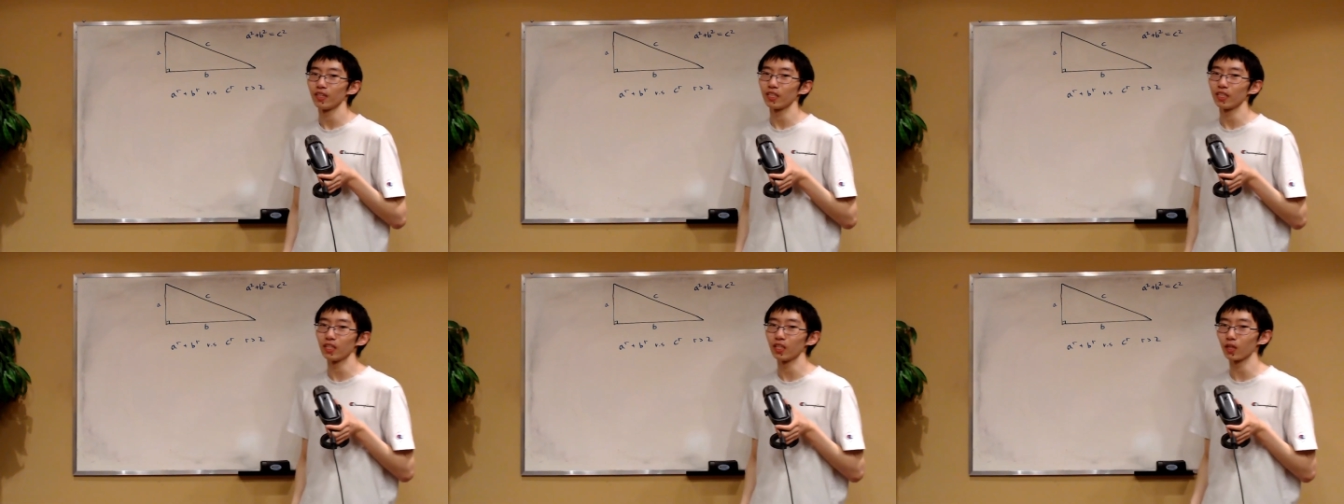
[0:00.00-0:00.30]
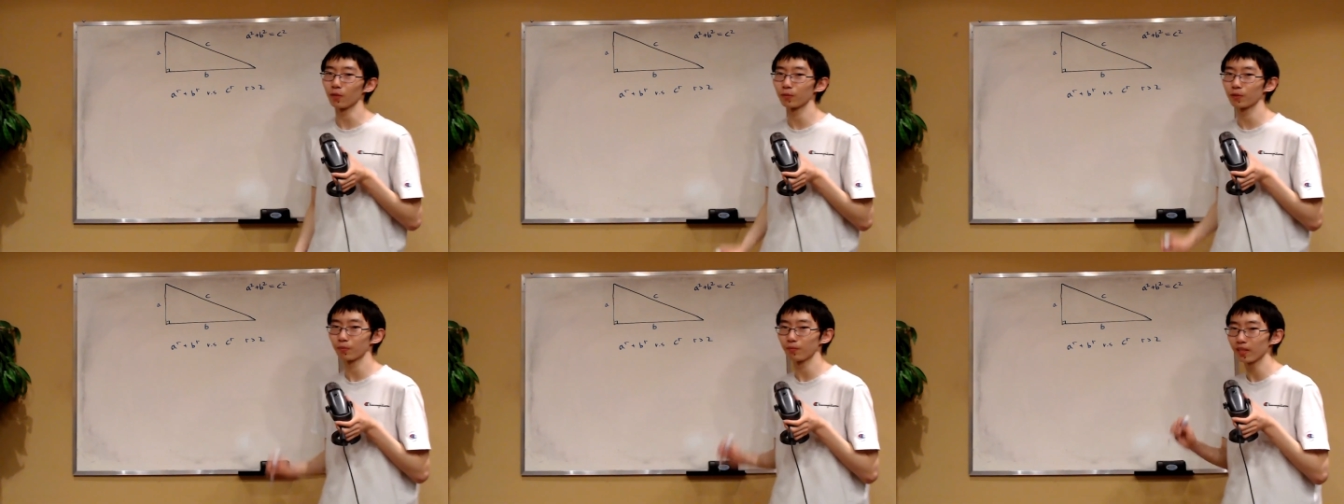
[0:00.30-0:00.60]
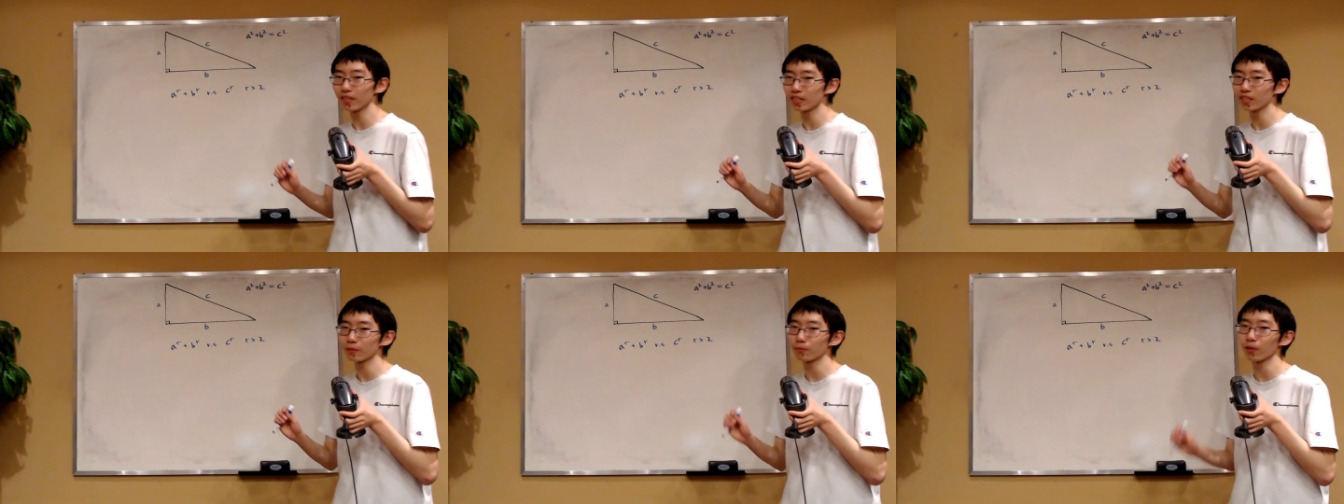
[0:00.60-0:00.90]
He helps
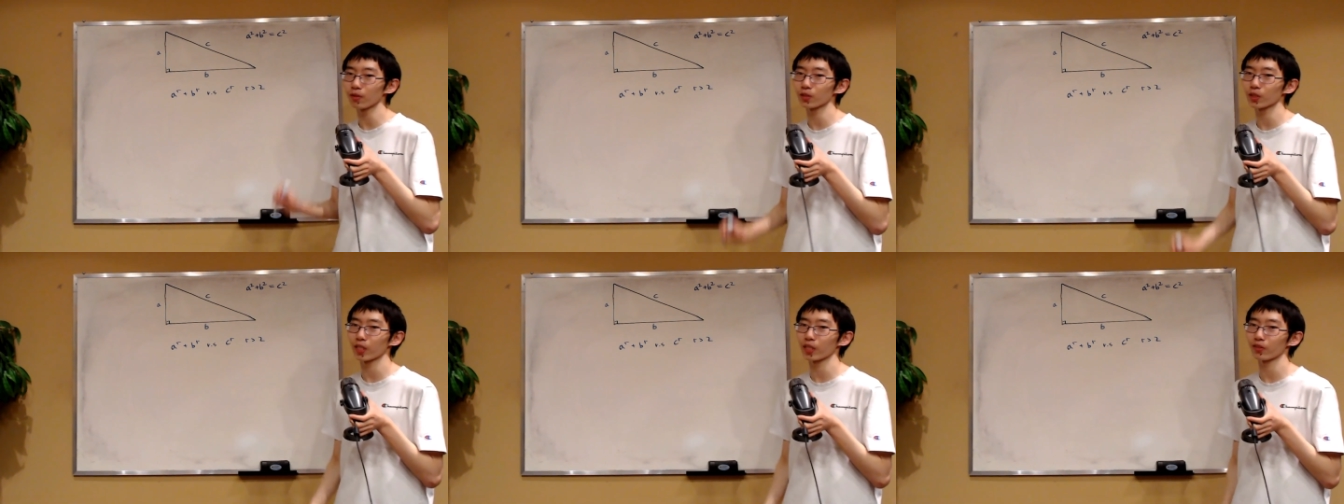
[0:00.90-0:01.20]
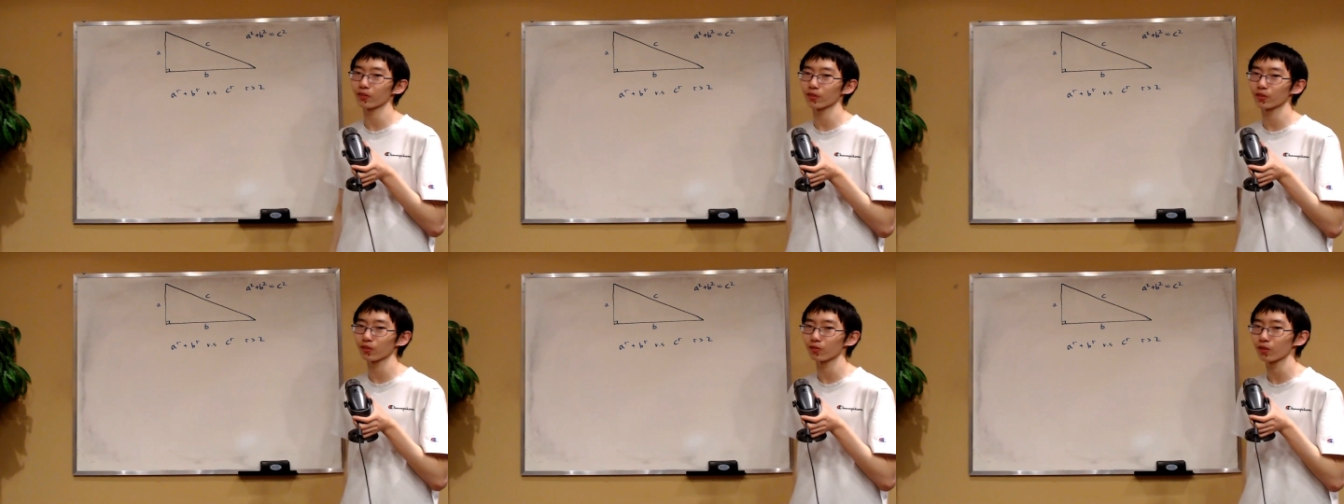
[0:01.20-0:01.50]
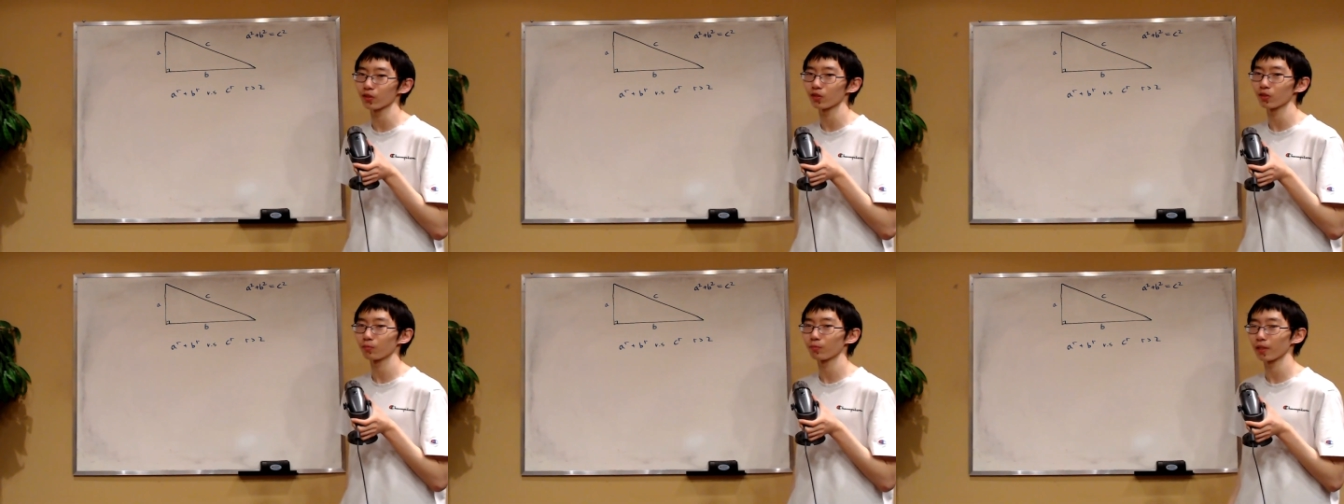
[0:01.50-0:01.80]
many small channels
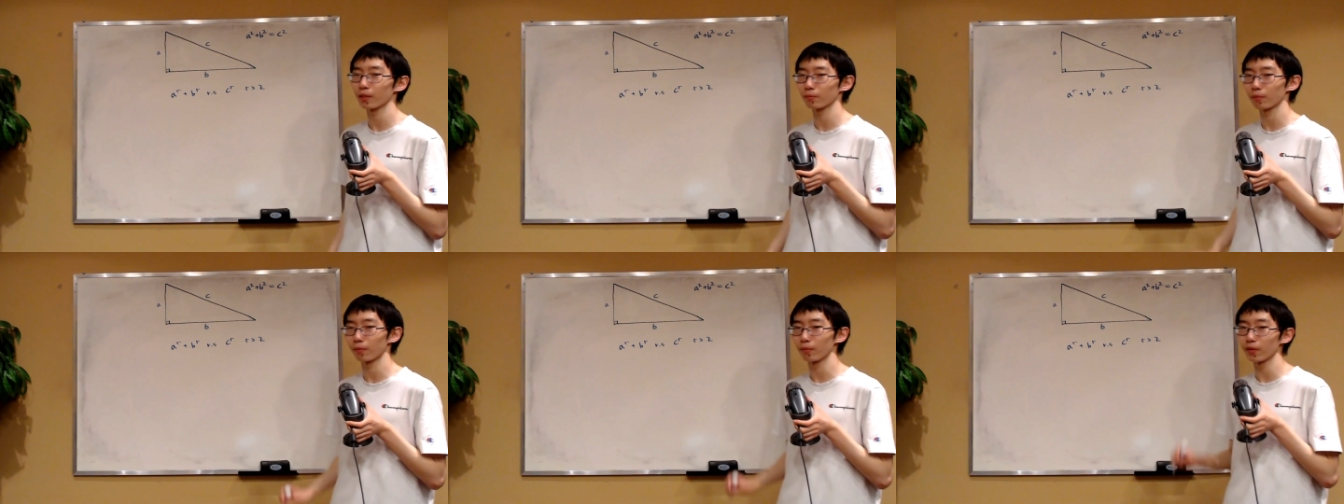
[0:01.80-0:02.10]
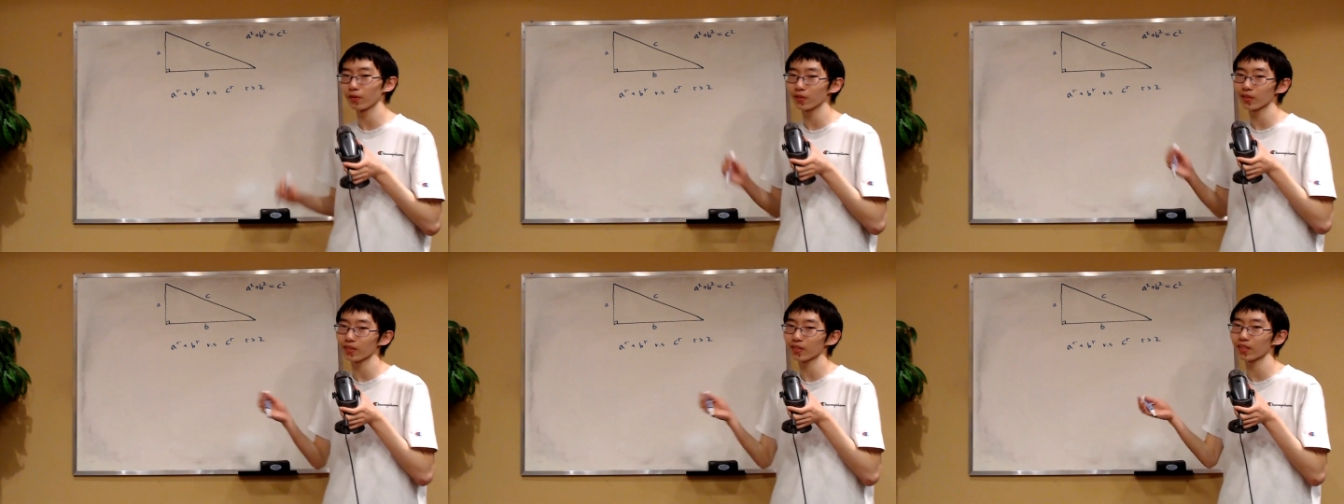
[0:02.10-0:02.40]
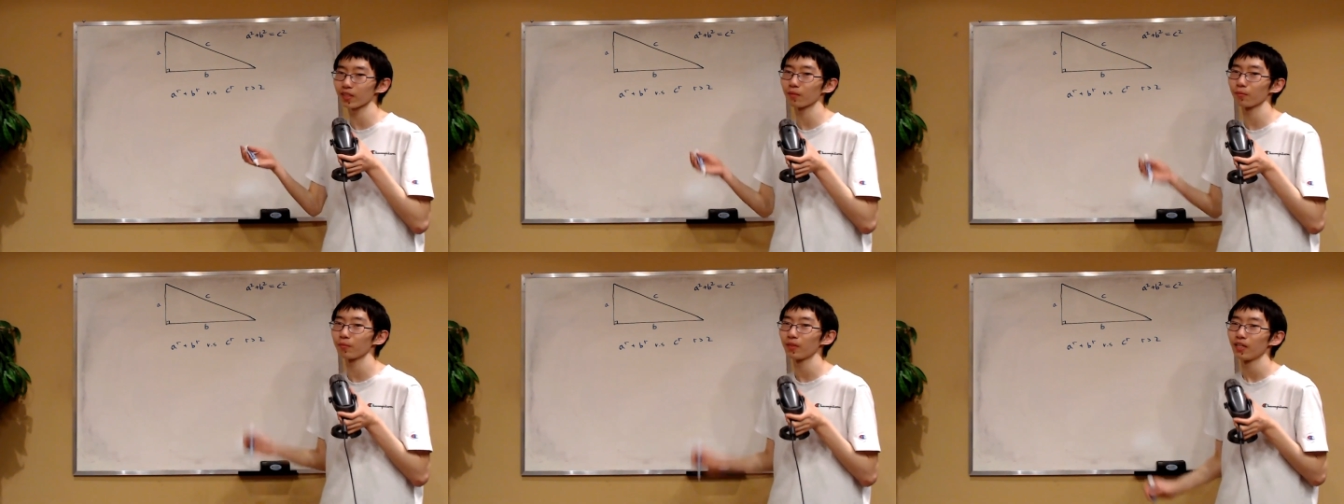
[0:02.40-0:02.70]
grow by promoting
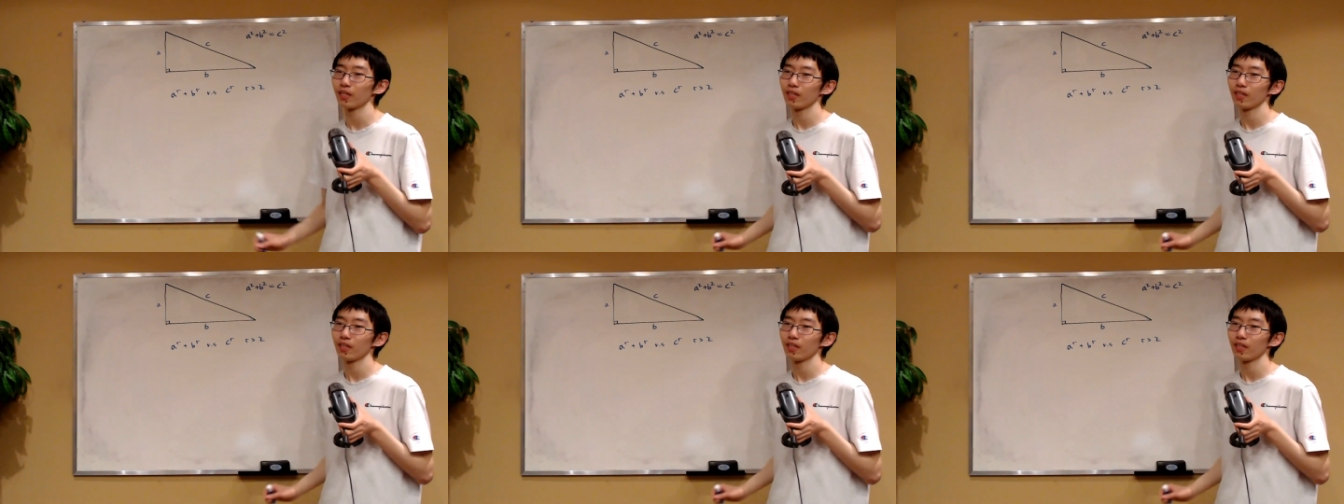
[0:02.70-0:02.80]
them,